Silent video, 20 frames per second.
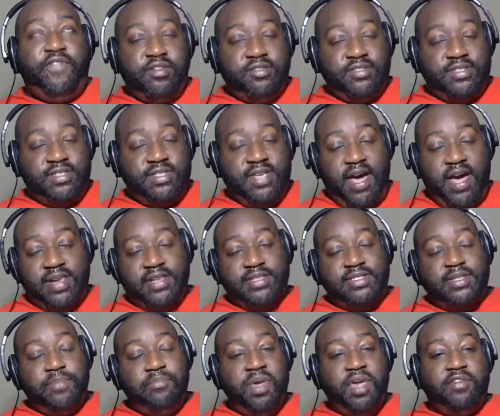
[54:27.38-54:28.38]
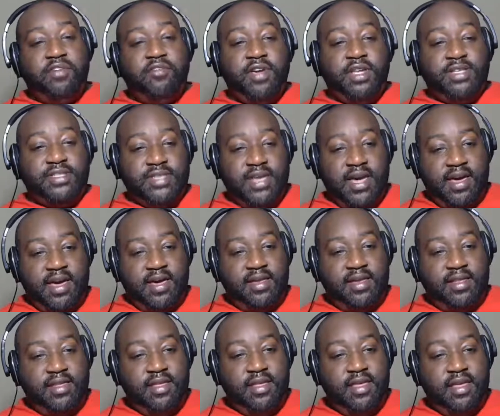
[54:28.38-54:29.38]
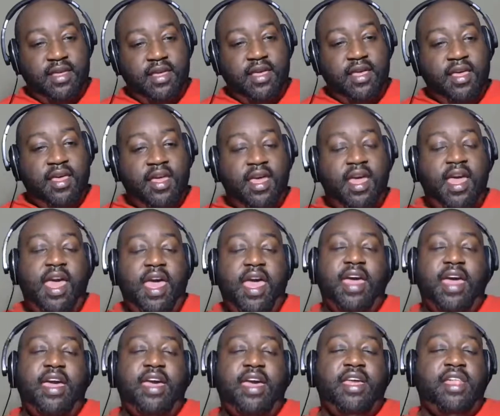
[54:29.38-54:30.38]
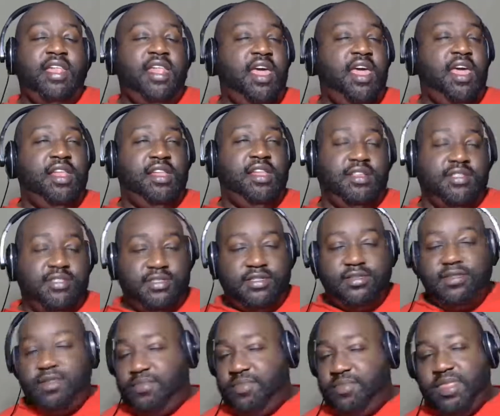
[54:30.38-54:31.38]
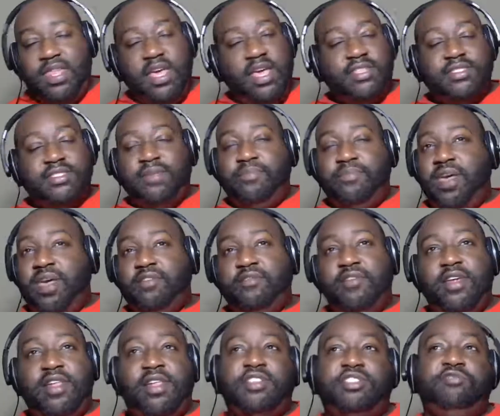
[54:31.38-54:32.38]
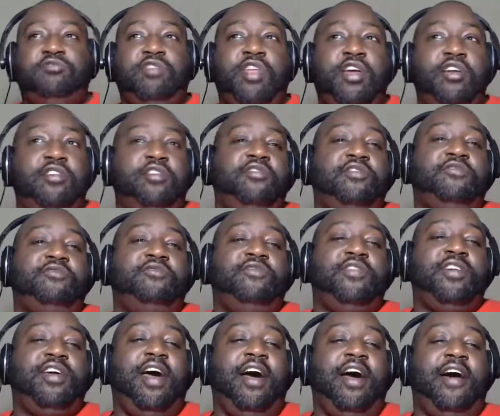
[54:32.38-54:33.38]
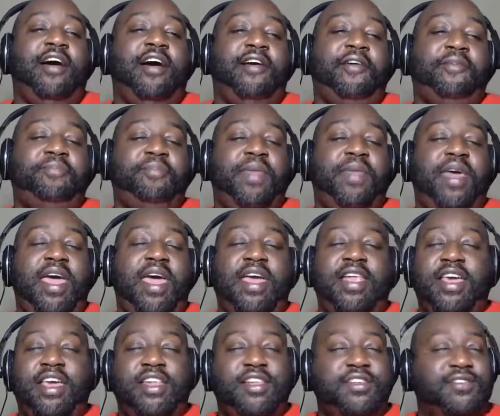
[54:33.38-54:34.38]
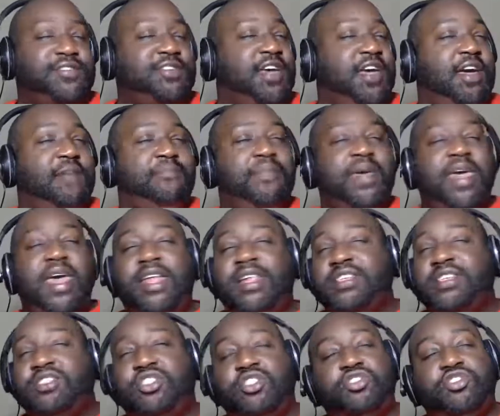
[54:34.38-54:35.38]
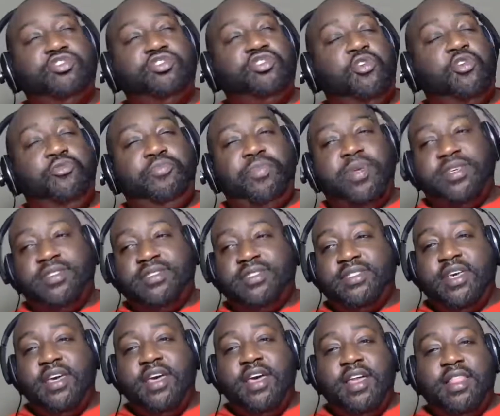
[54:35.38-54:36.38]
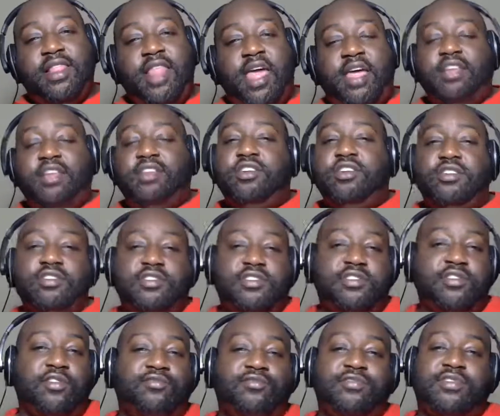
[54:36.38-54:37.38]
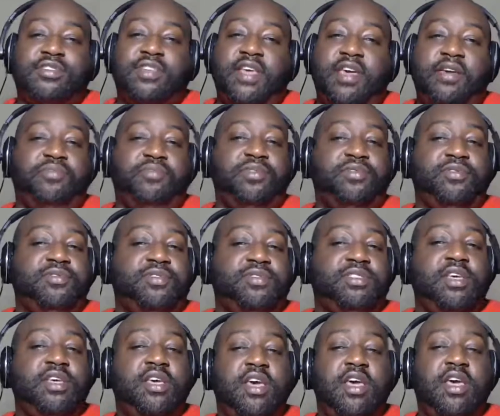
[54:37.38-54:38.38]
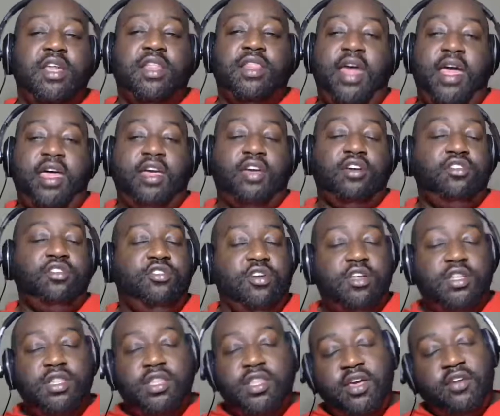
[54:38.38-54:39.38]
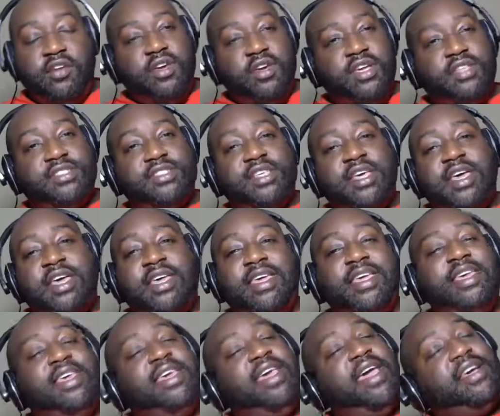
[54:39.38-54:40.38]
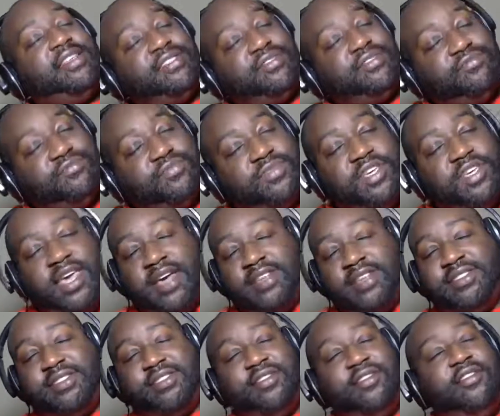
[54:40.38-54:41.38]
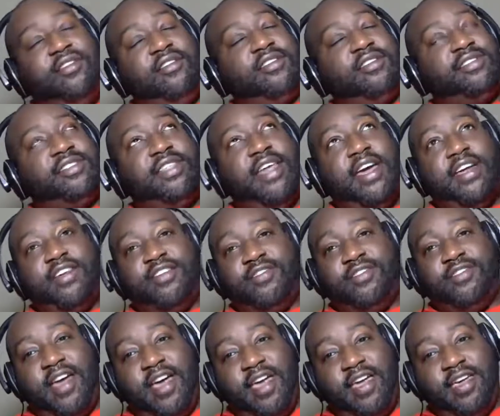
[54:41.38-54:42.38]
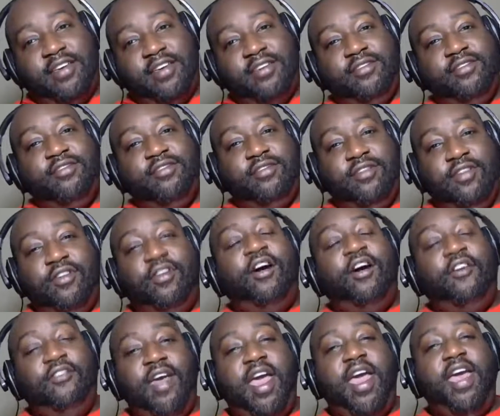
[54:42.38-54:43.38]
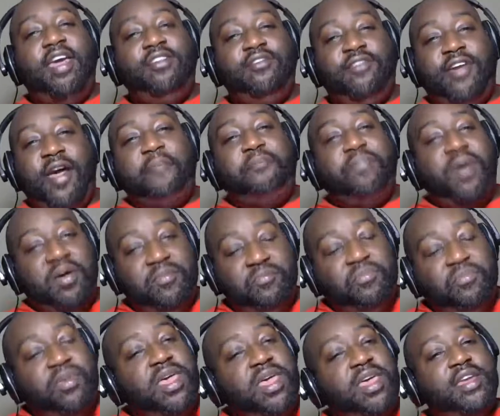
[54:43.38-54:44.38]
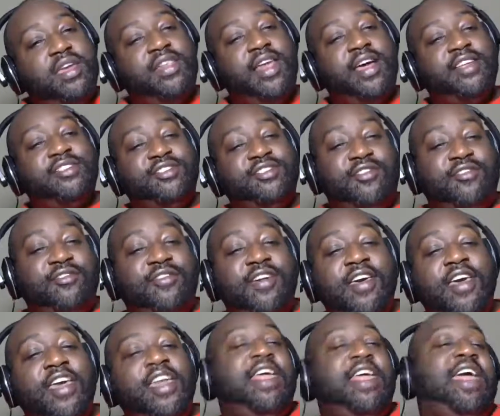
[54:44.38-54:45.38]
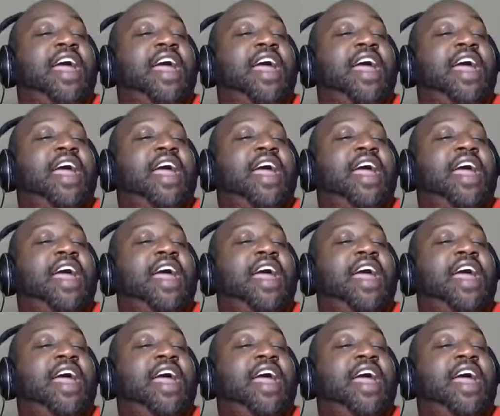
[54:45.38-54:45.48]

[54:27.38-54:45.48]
first side is the Big Crit side, and it is the Big Crit that you love. And it is, I mean, it is just dopeness, like good soul samples, like good lyrics, guest stars that are like, you know, okay, you got Bun B in that joint. He